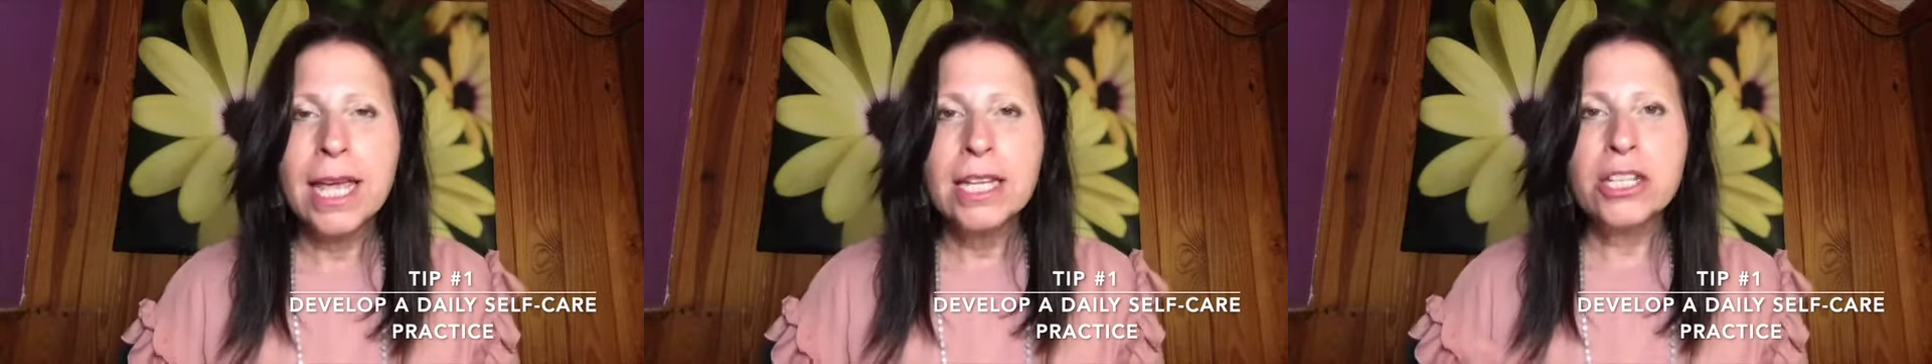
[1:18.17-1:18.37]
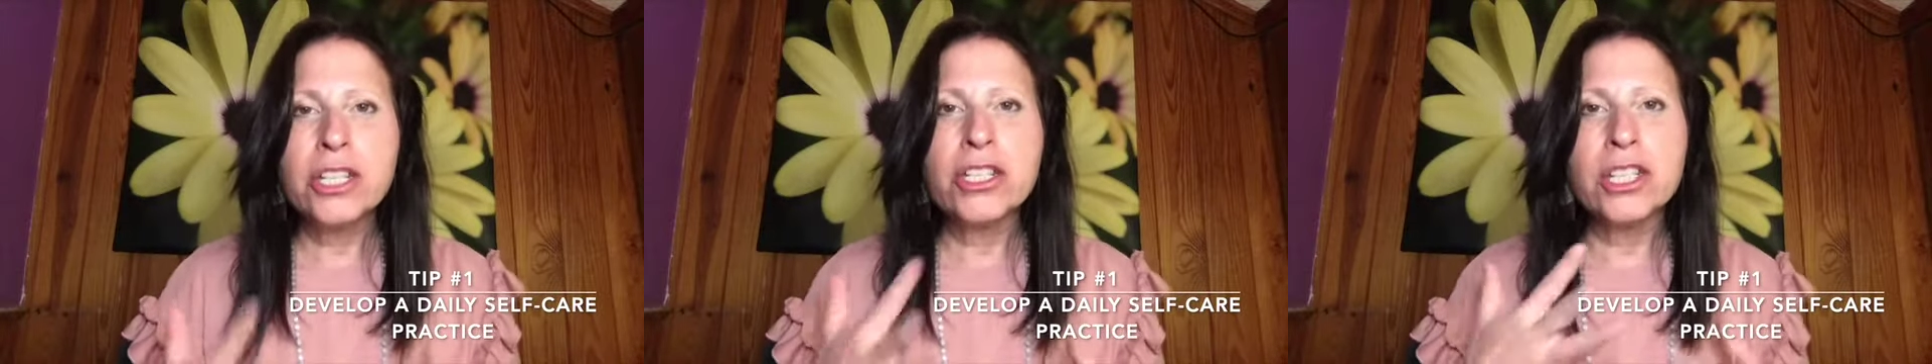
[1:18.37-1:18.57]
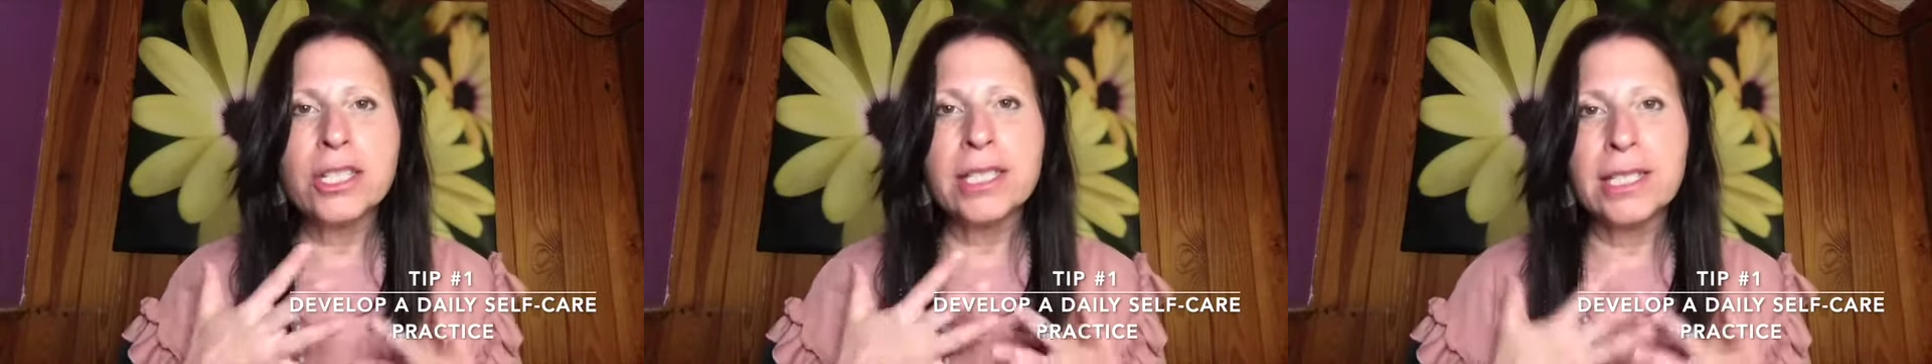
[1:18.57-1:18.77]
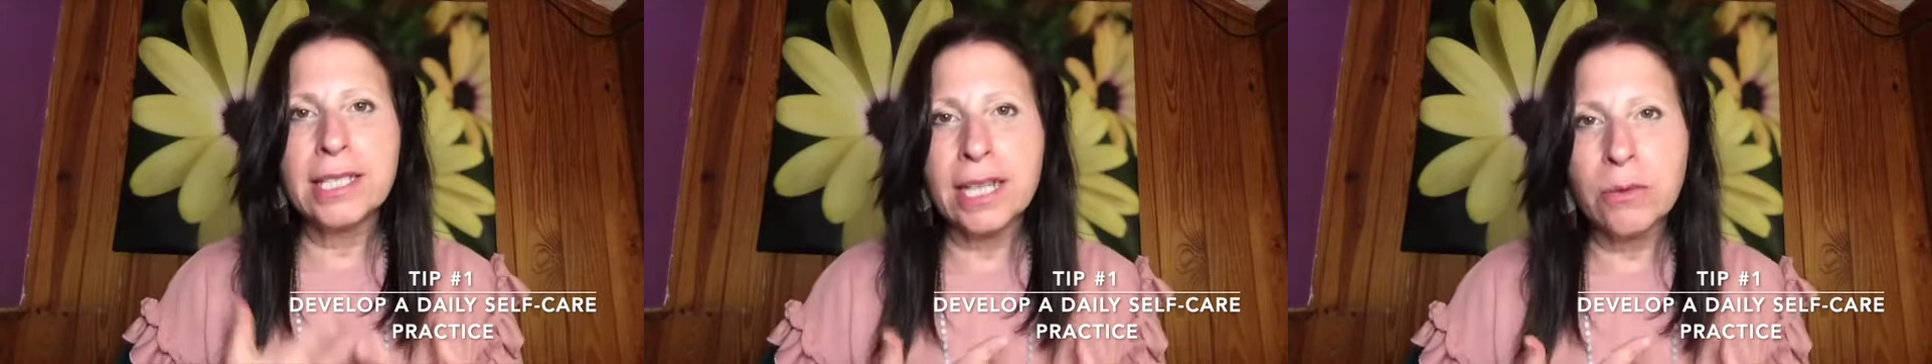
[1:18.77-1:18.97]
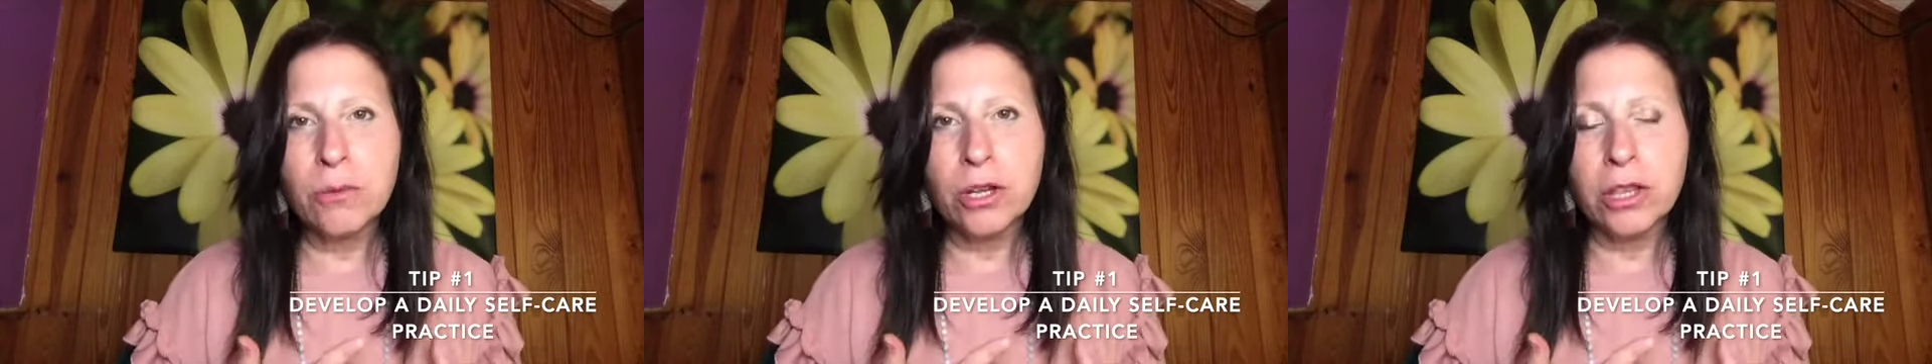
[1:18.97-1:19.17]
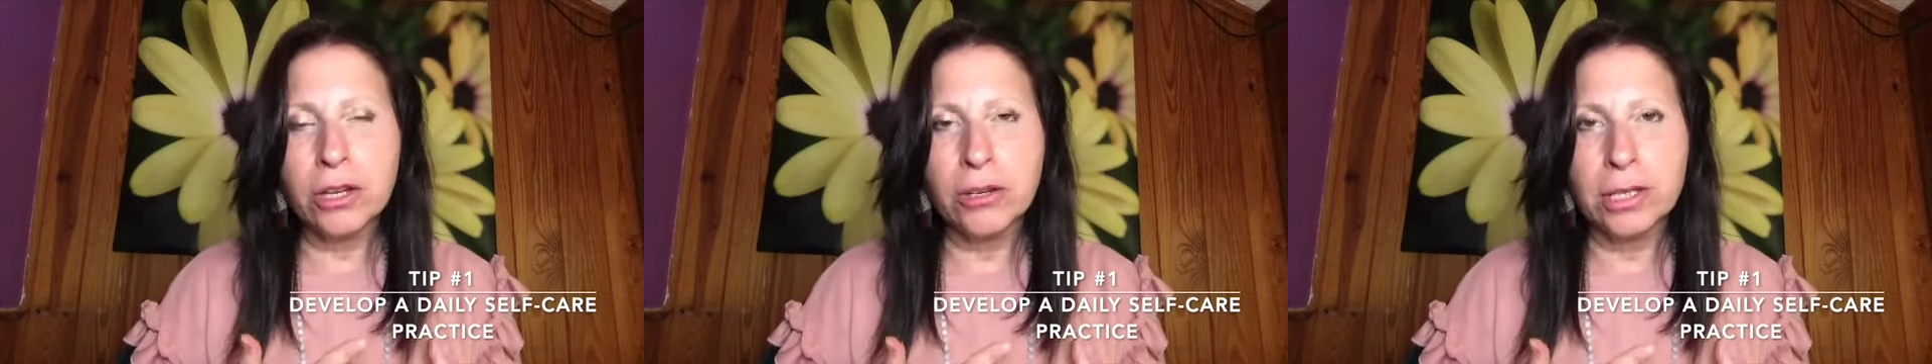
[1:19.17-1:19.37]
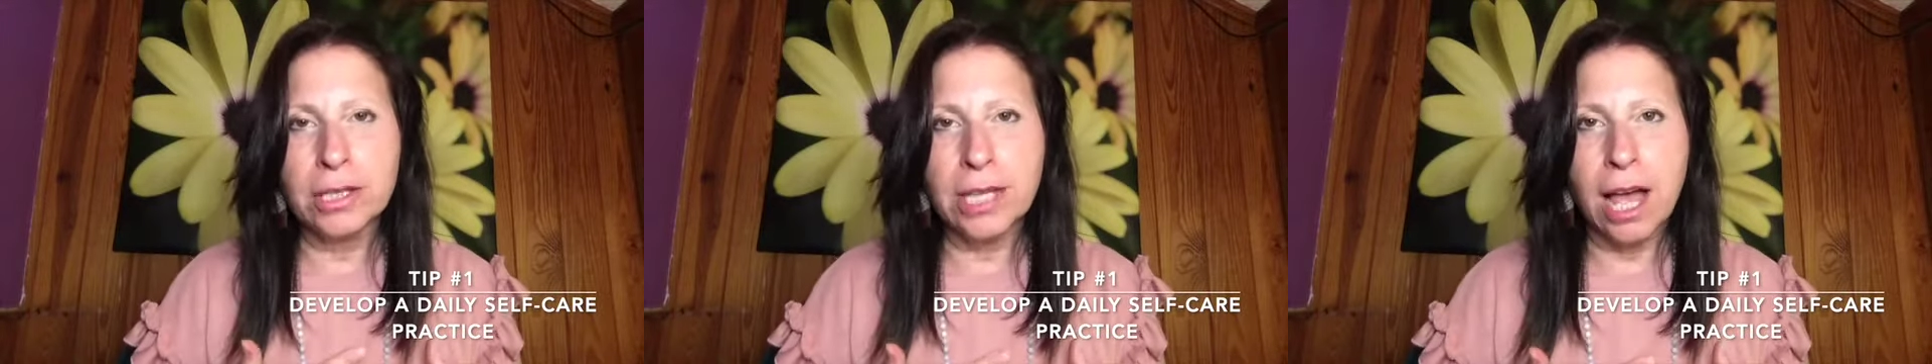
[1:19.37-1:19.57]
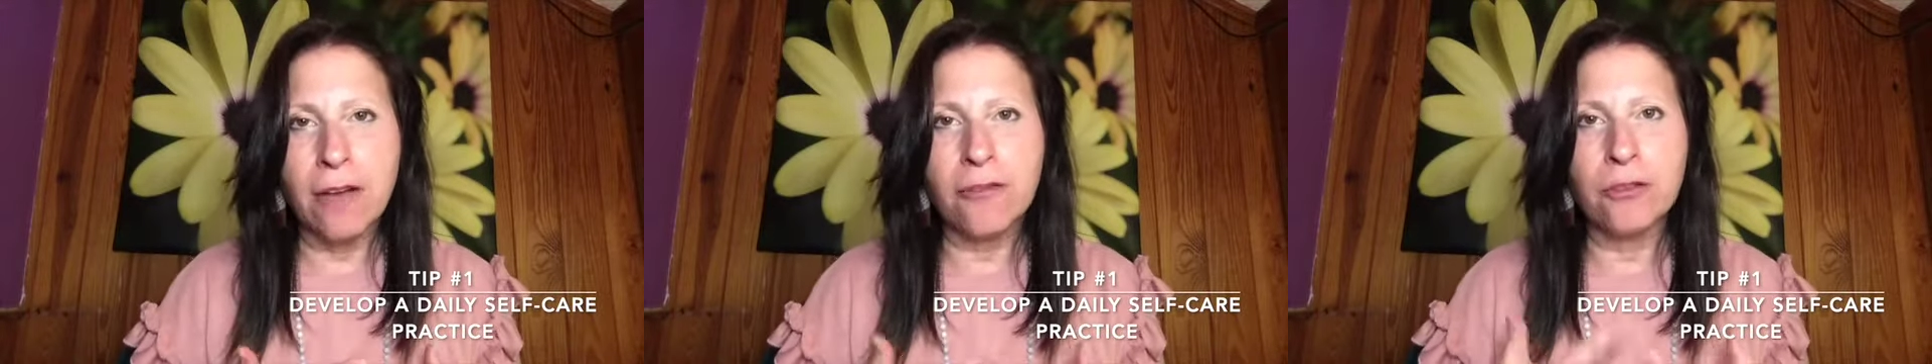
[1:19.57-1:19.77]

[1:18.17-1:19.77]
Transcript: to just sit with yourself,